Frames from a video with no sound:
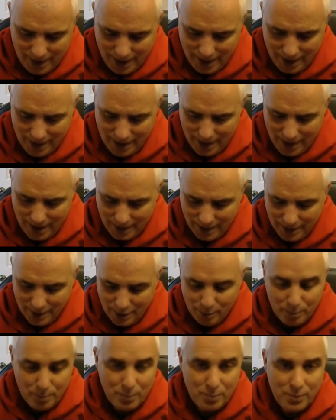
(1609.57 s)
and uh, you
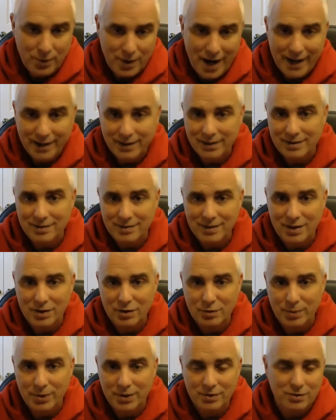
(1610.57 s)
know practice
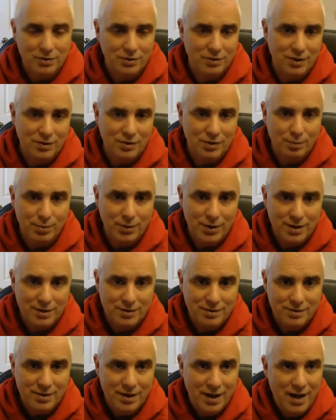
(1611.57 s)
these spiritual
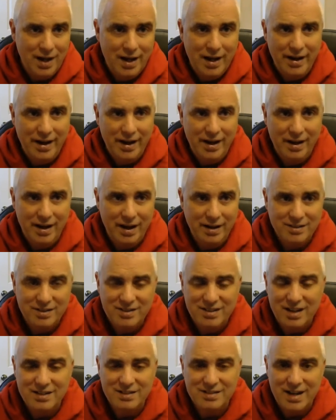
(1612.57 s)
disciplines
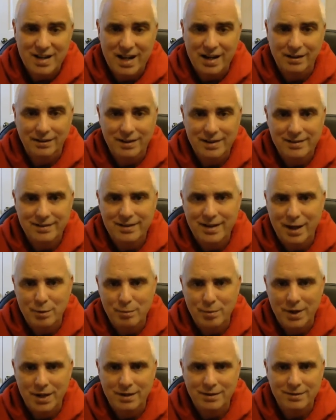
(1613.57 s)
set aside at least
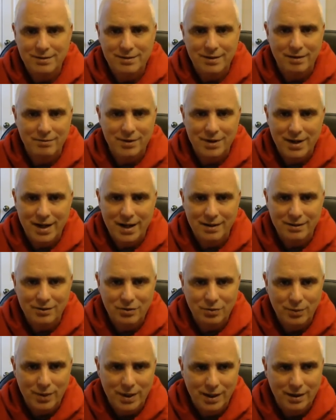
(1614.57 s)
10 minutes every day
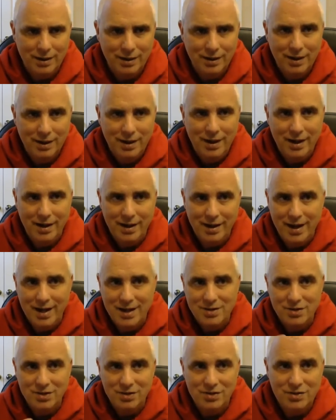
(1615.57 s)
this week. And
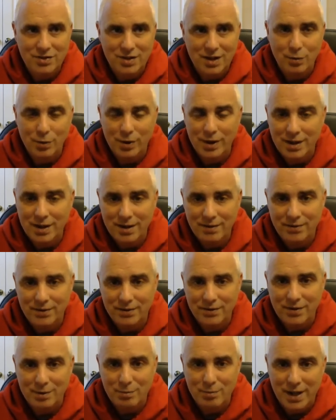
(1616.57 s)
again, just see what a
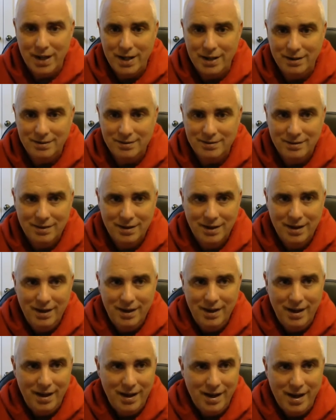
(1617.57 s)
difference it makes
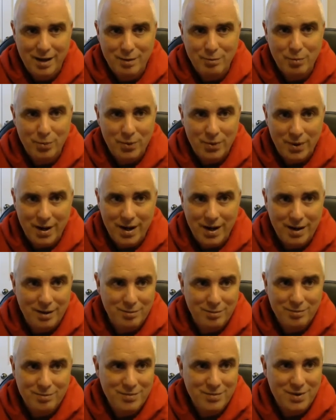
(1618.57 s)
and, and
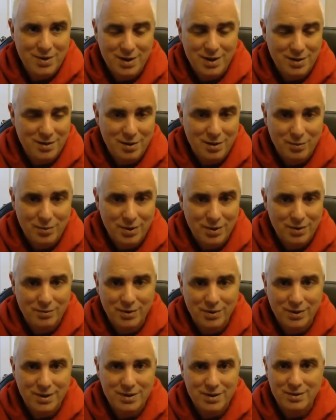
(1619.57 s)
pray, you know, really,
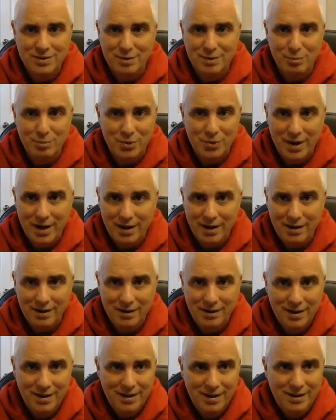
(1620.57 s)
really just in
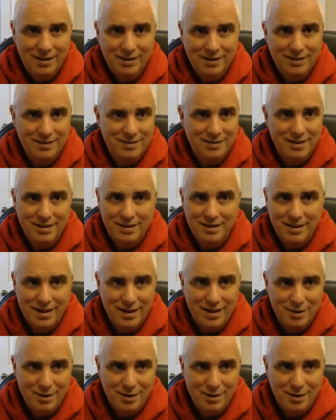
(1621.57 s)
prayer, listening to the